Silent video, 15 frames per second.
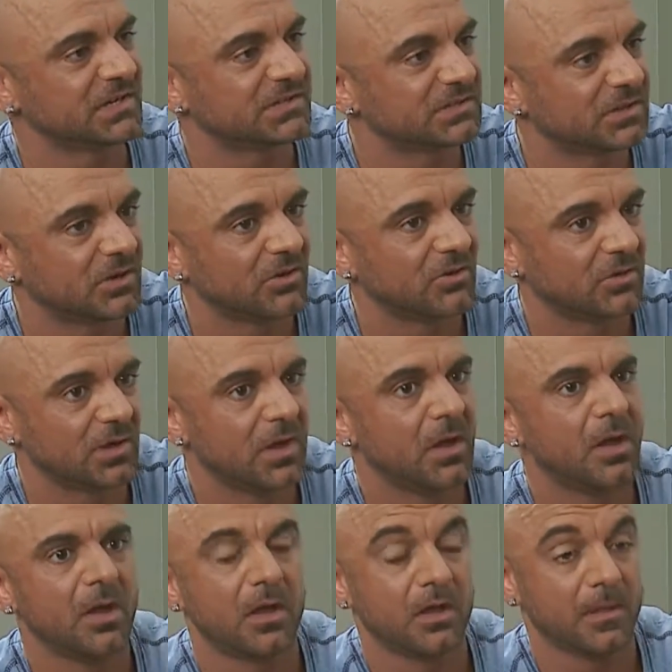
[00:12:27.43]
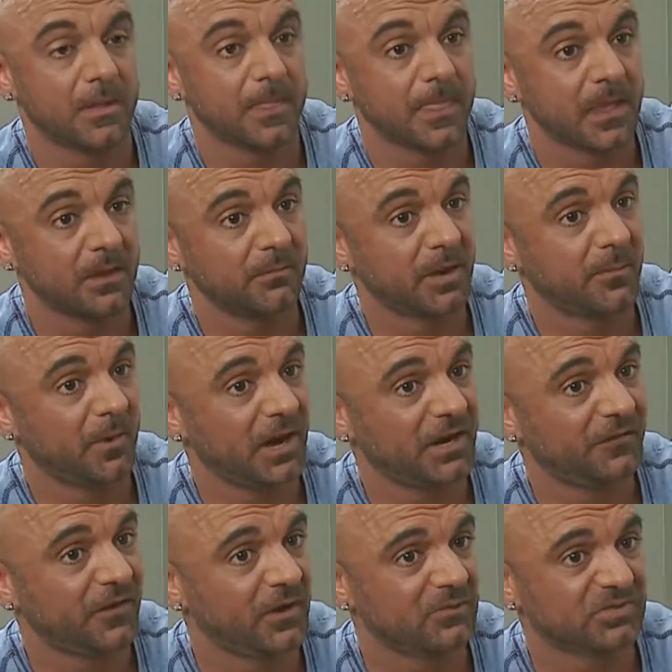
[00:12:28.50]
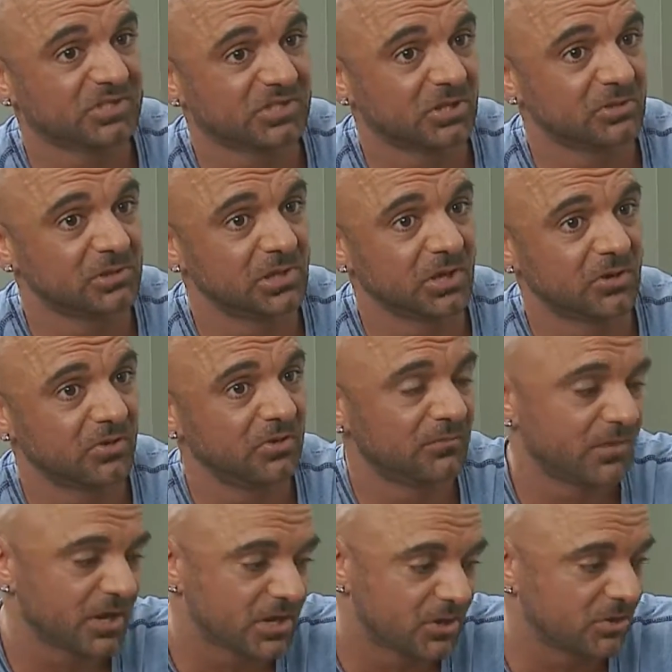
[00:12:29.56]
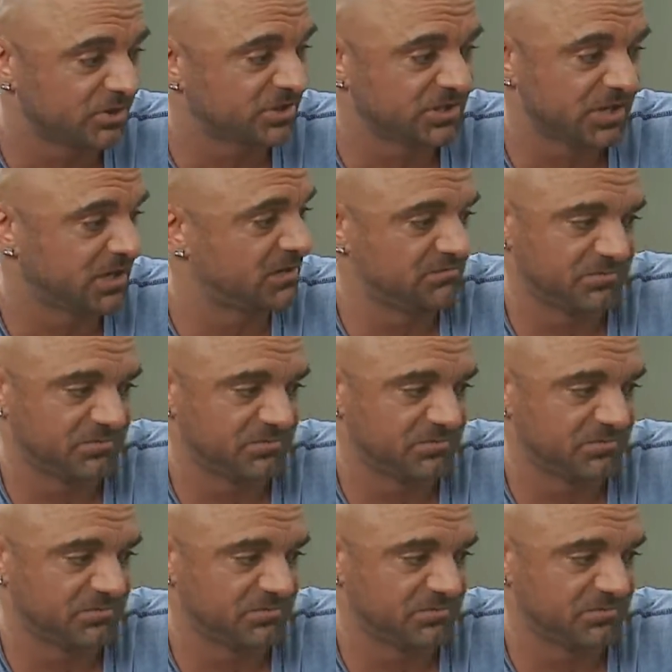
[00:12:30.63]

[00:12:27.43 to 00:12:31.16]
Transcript: So my body fat was so low, my coach said,